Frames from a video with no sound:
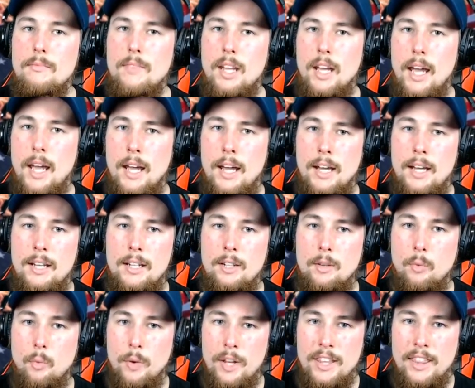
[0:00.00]

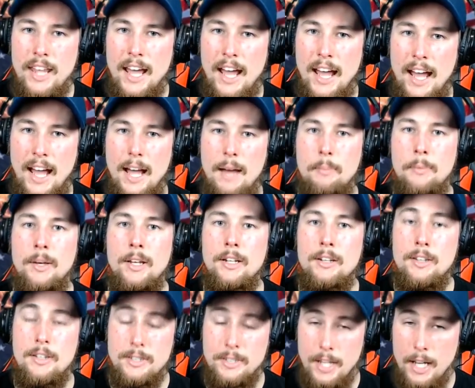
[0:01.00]
and when that
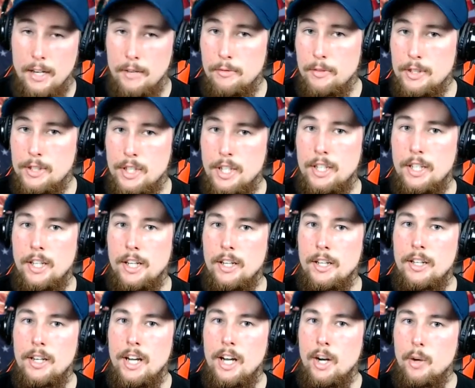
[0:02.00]
happened the state of
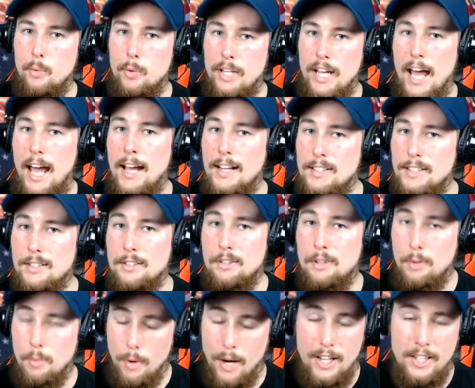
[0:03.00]
virginia reacted
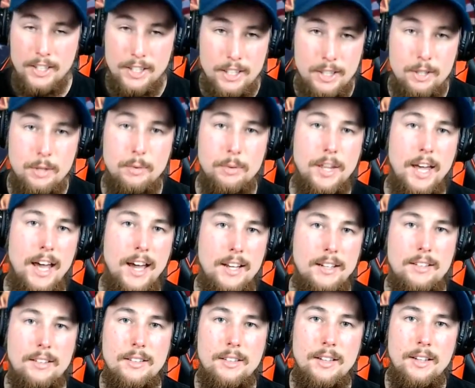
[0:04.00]
directly to
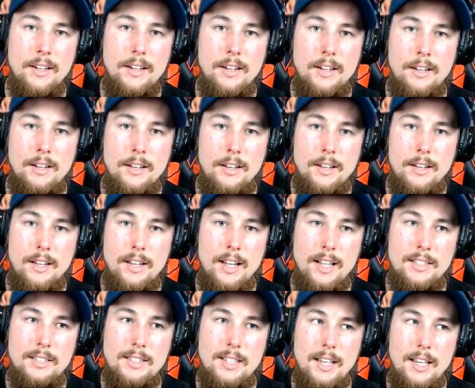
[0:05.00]
that
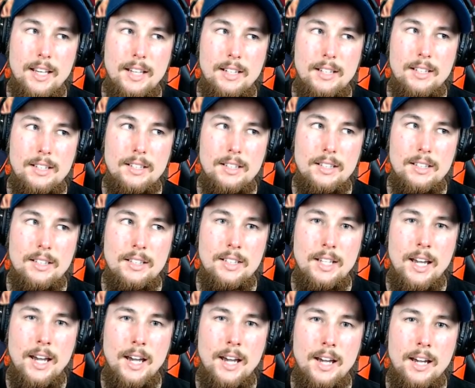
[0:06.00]
and said
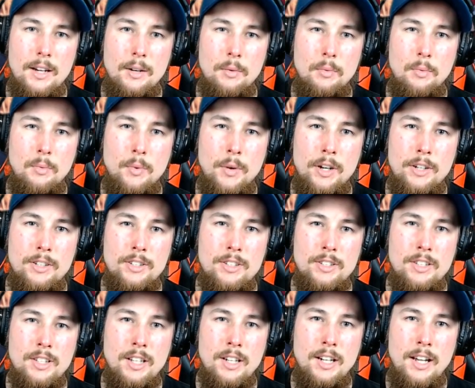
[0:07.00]
yeah we're
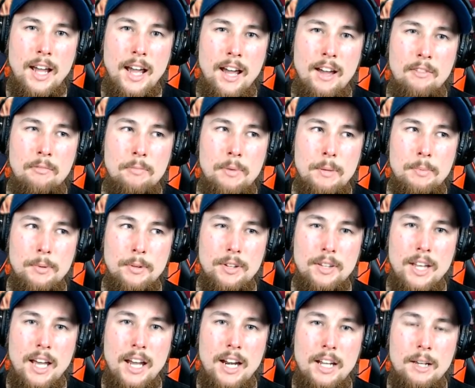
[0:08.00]
just going to have people
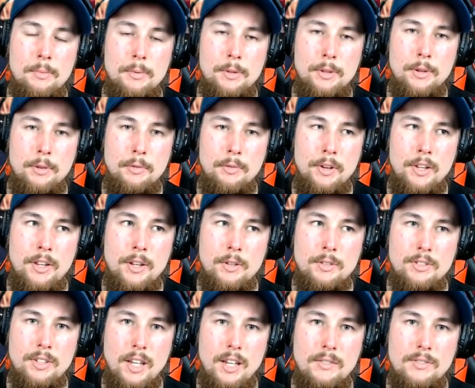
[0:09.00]
not able to free their
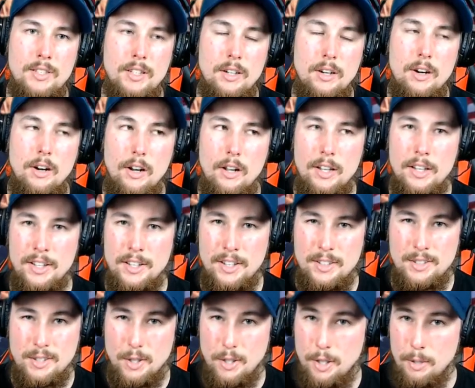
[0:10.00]
slaves at all
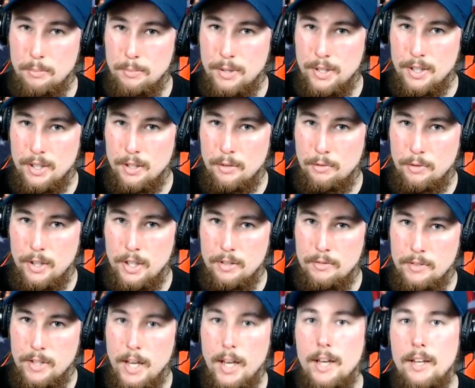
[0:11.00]
unless they're completely free
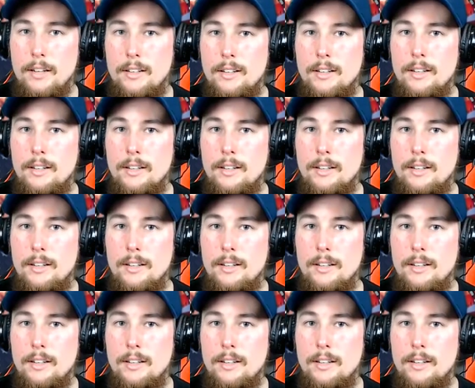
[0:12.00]
of debt